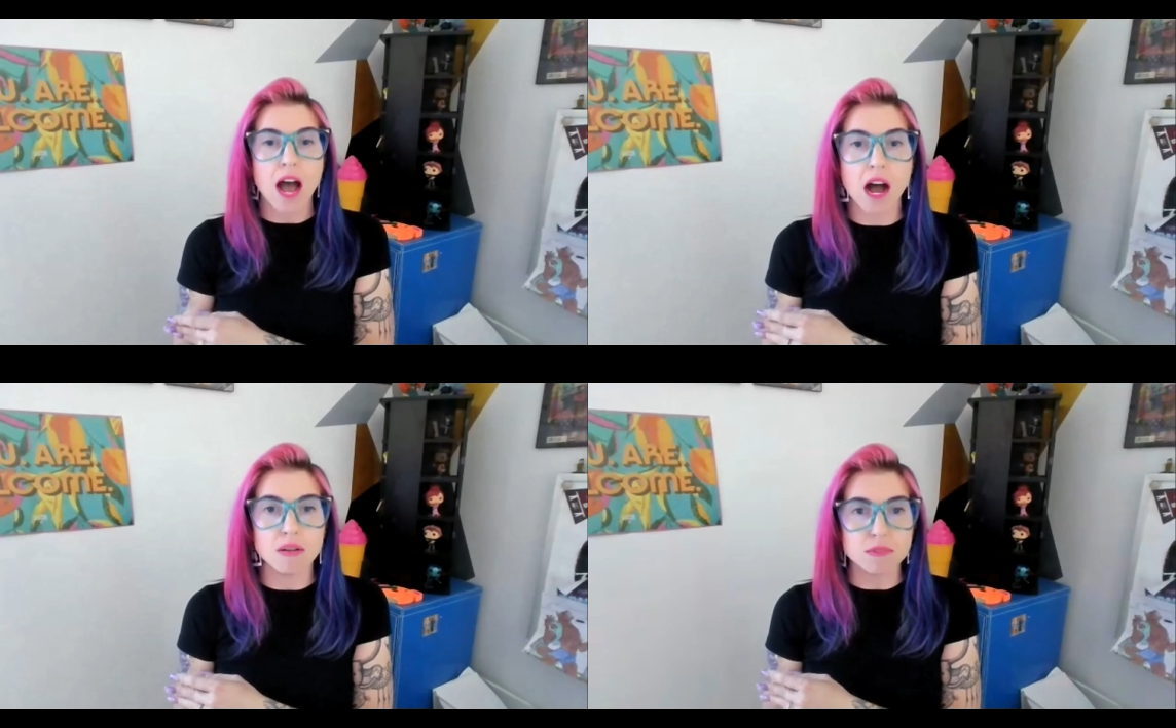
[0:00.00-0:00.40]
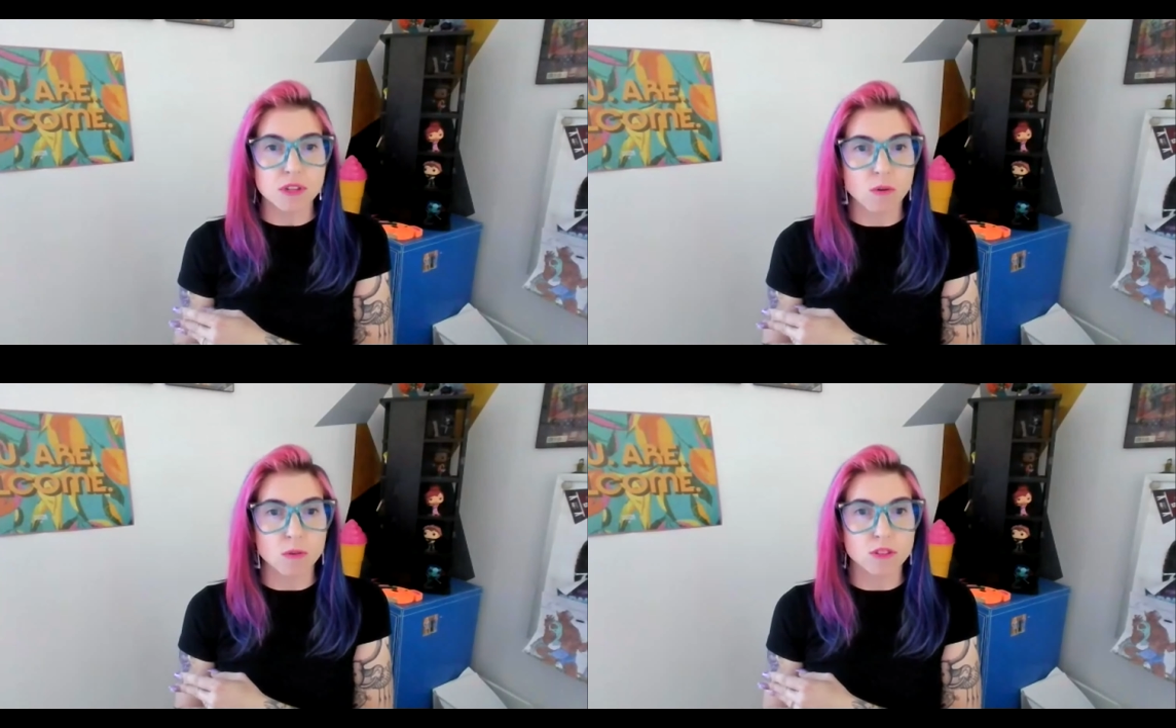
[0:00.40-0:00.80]
Um,
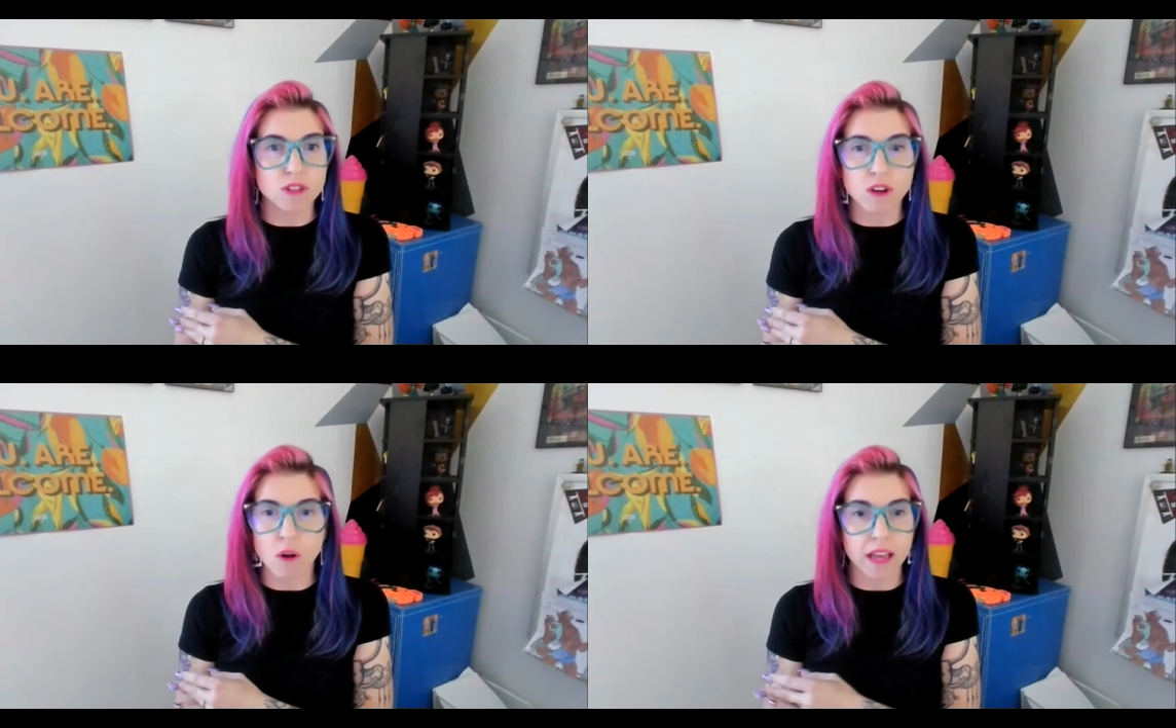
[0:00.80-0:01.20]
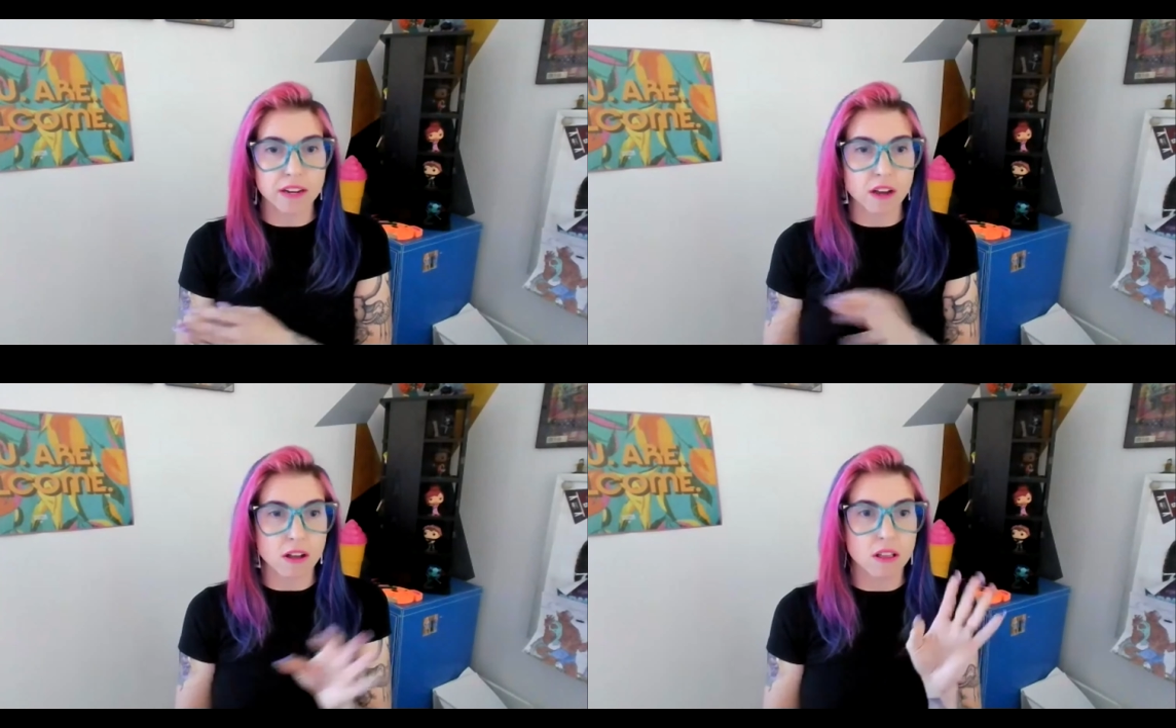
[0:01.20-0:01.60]
so do go
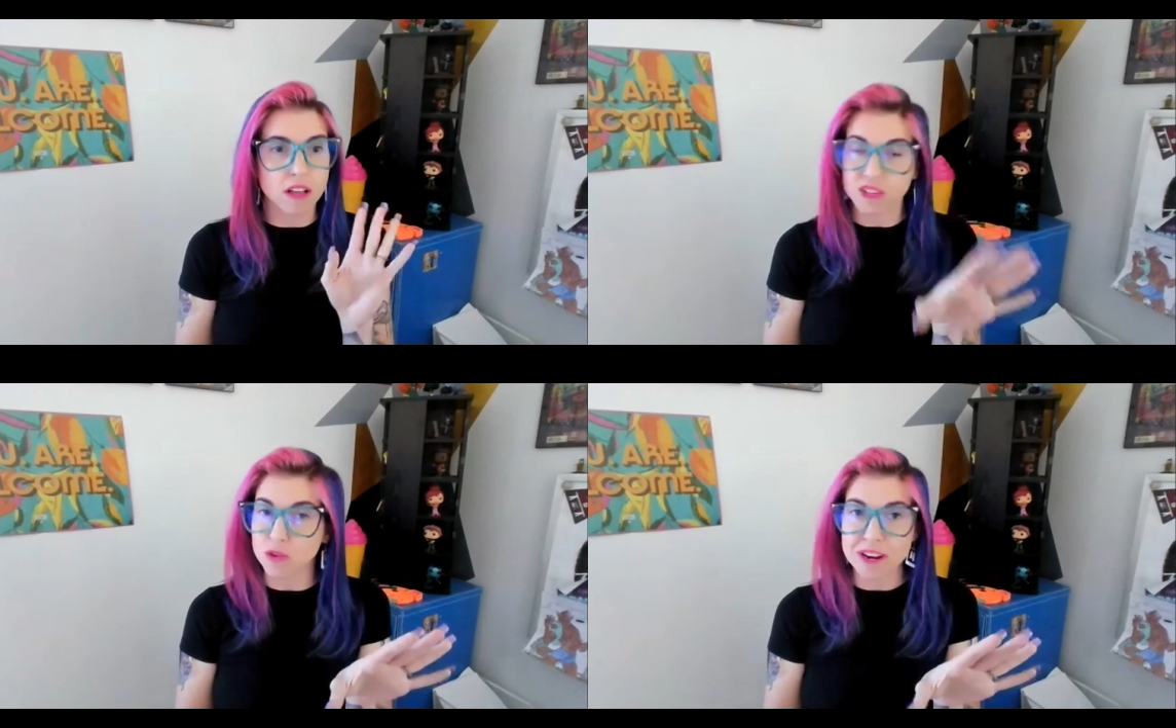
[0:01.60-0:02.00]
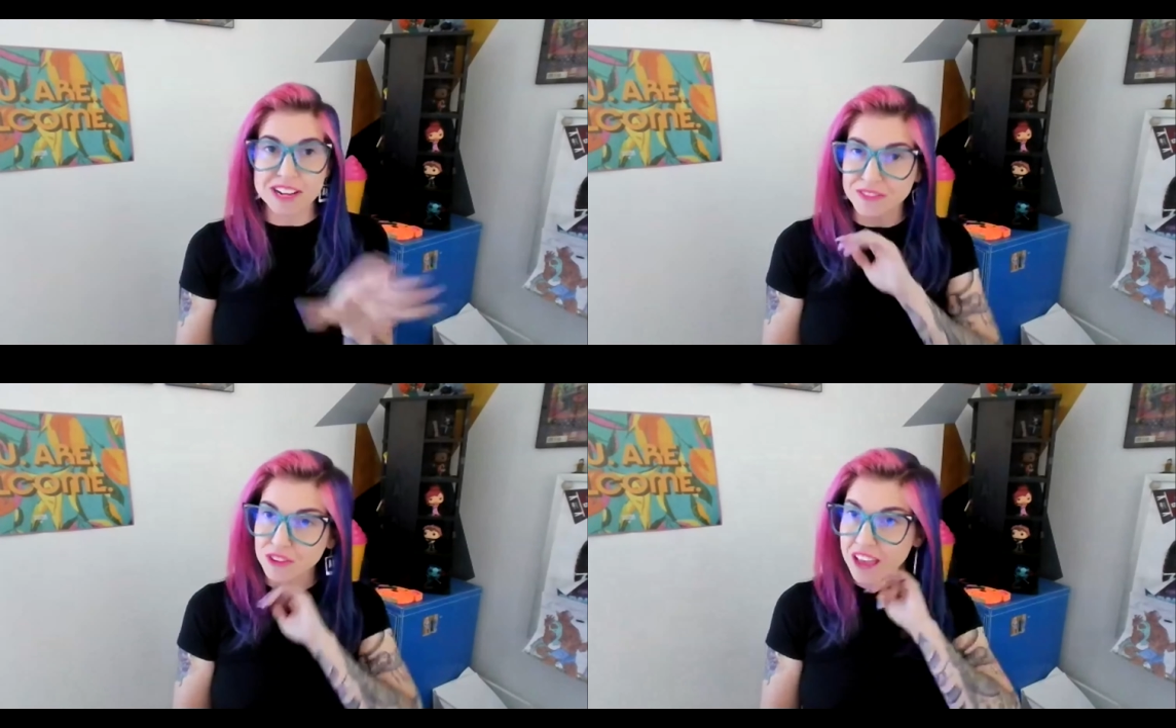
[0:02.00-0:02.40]
ahead, y'all,
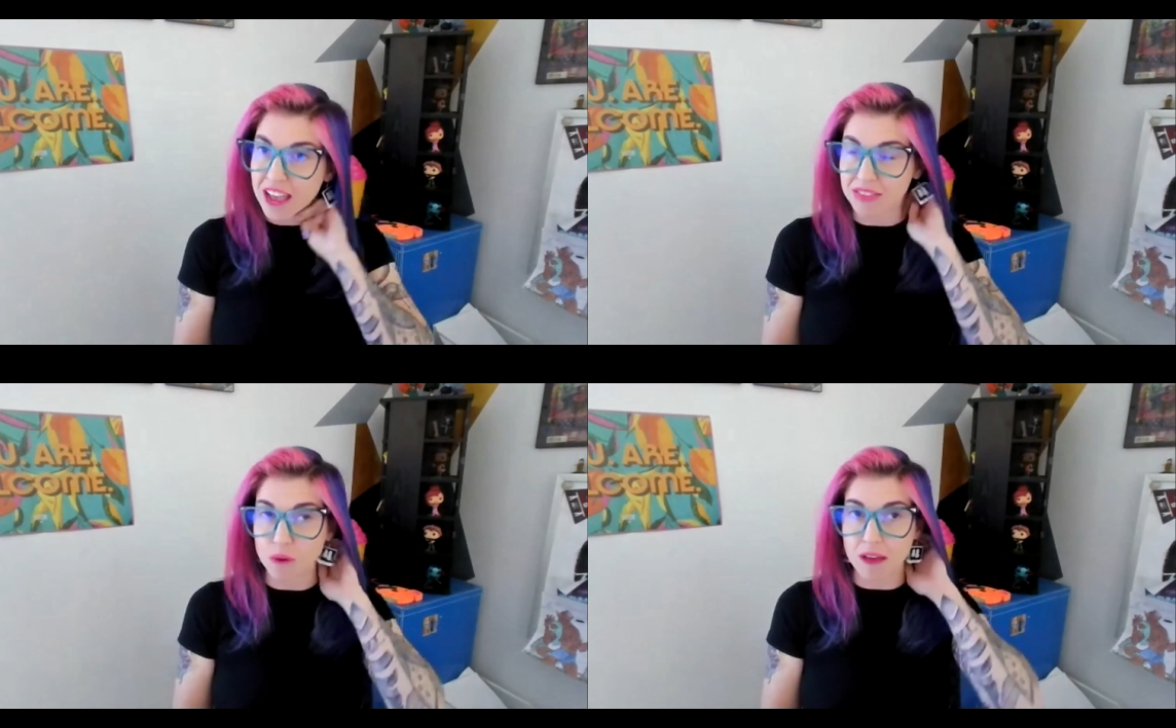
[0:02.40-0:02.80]
join us for that.